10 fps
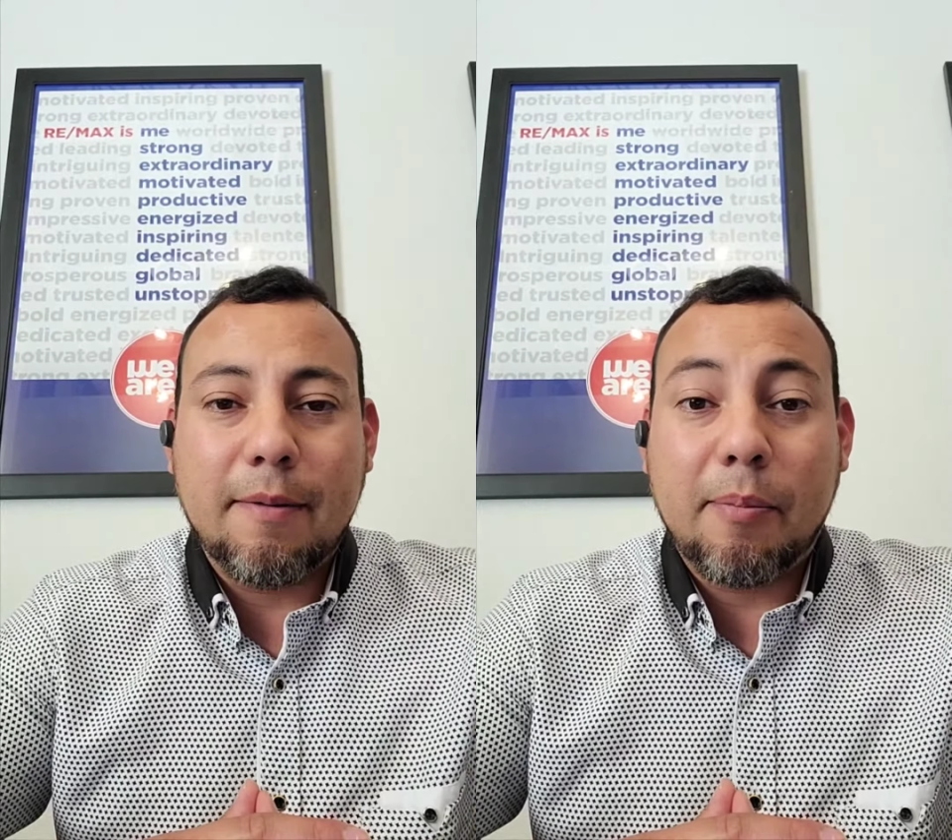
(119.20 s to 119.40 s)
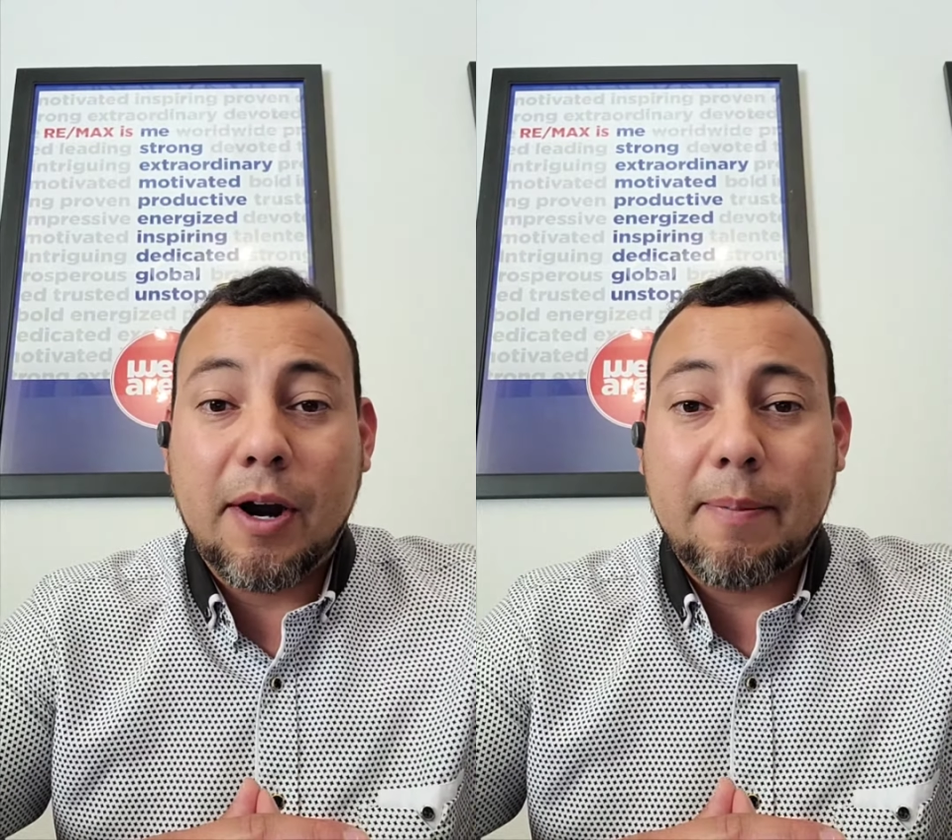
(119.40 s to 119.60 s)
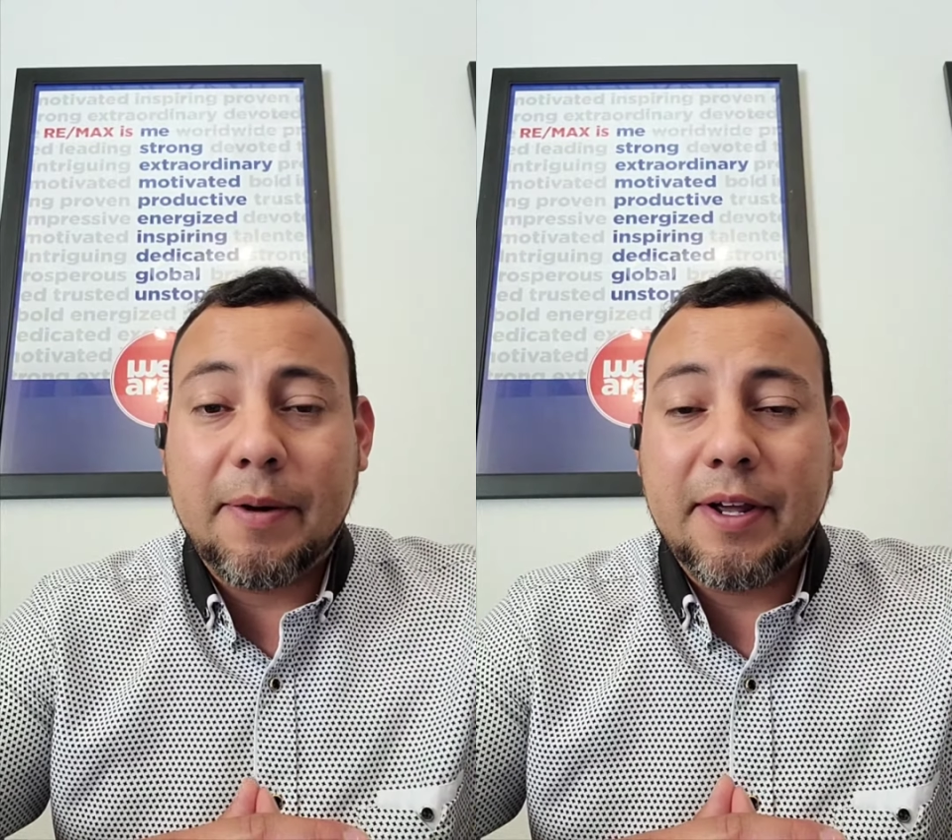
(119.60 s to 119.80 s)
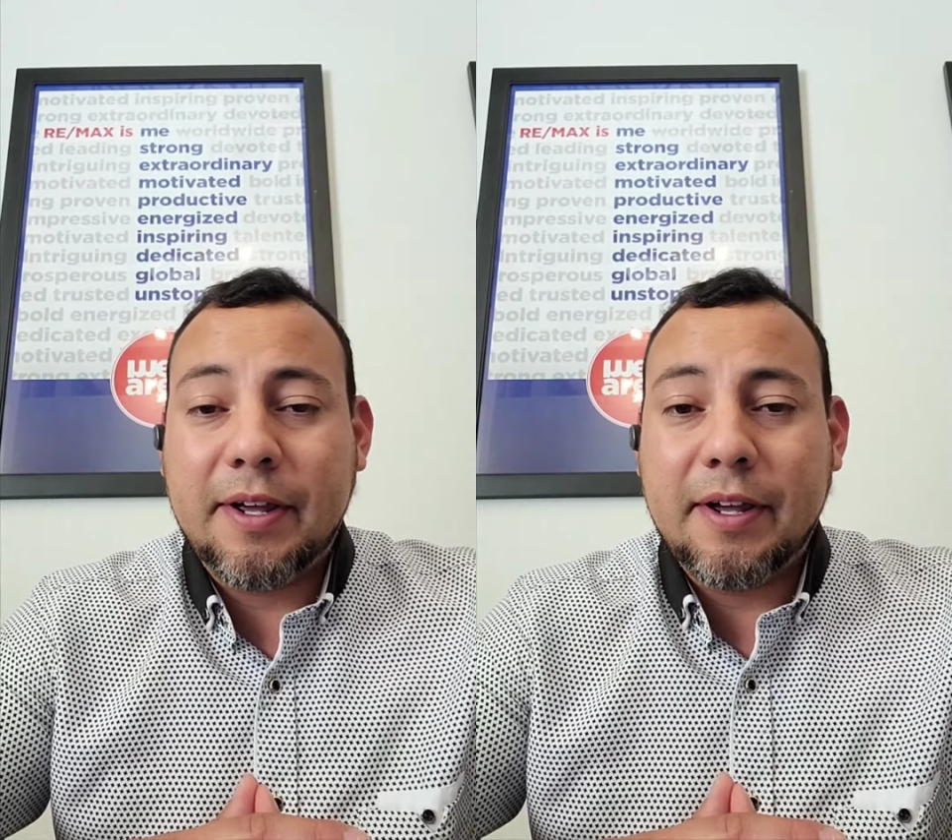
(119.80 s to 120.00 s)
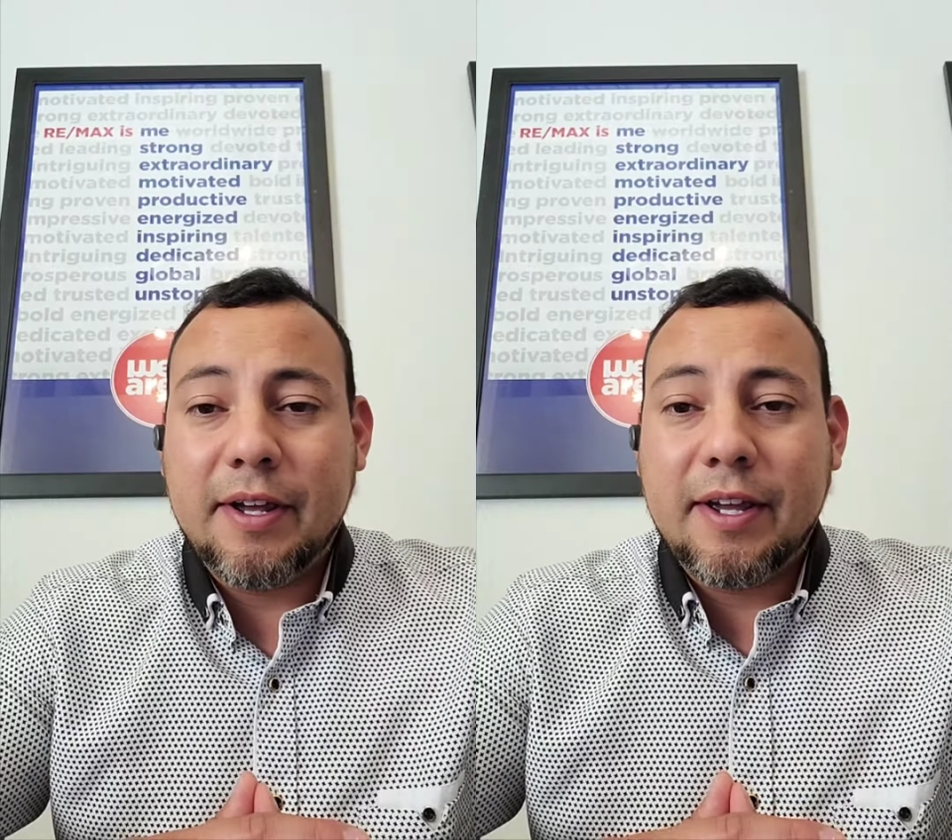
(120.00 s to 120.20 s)
a
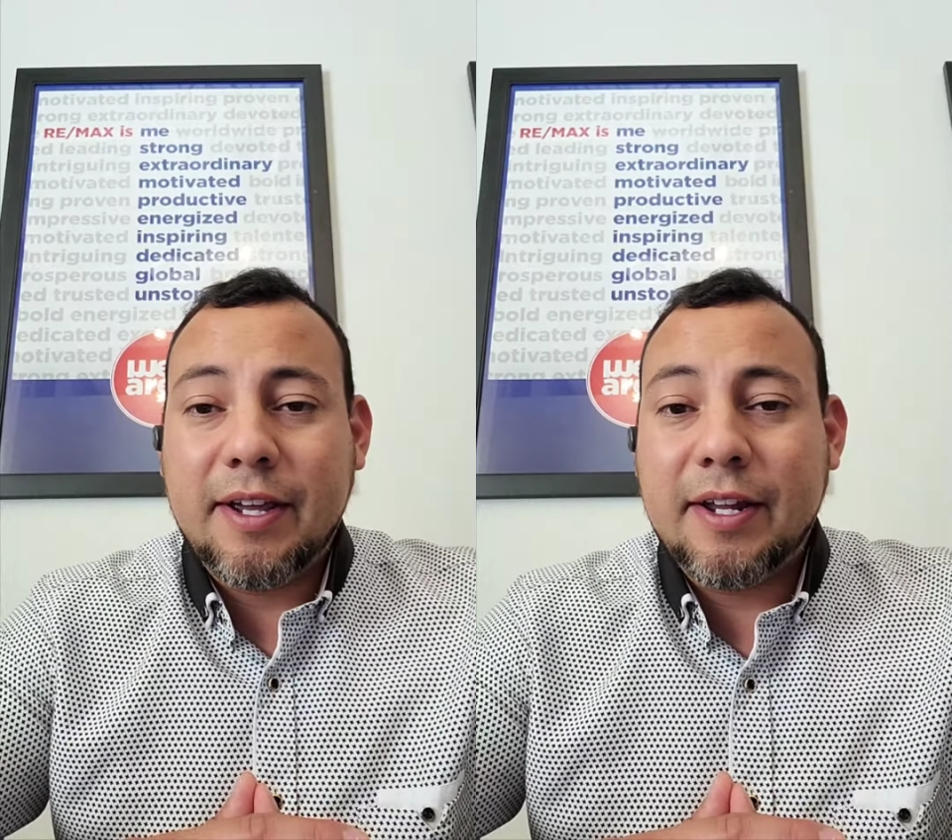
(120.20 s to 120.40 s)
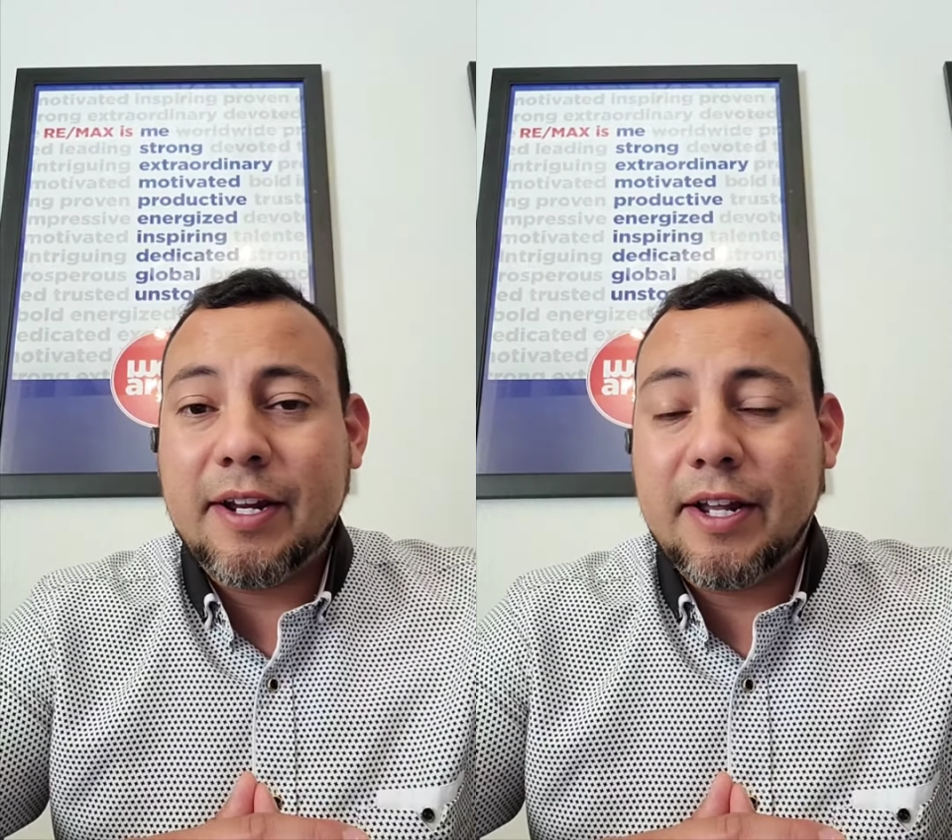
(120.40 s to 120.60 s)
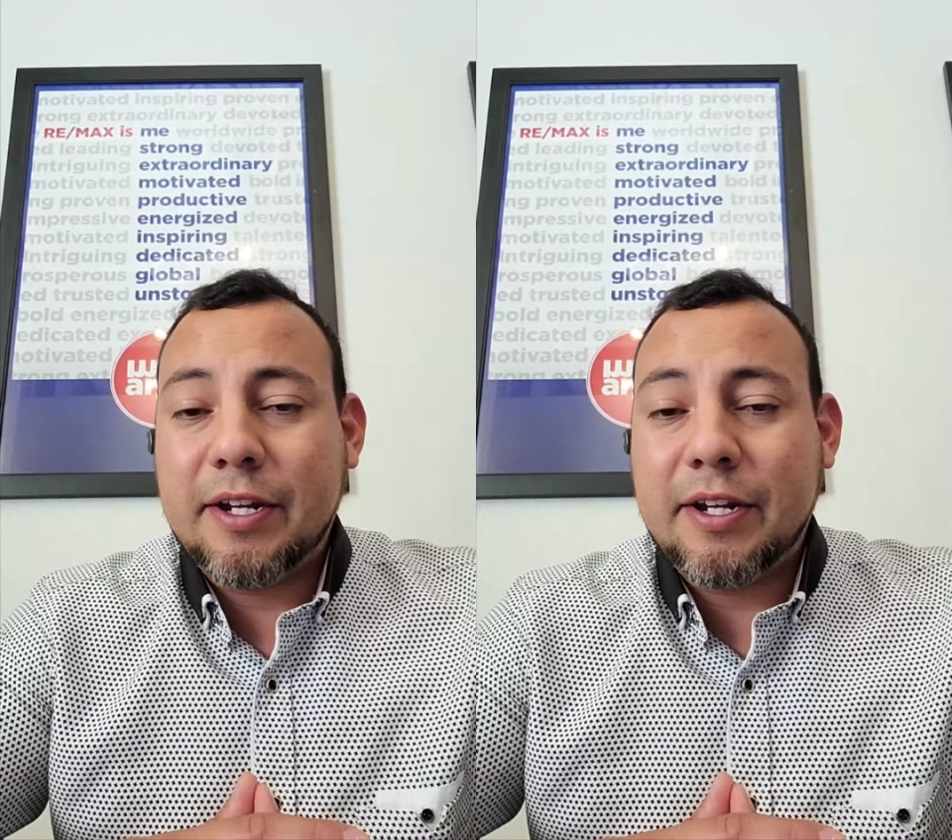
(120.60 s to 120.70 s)
property in an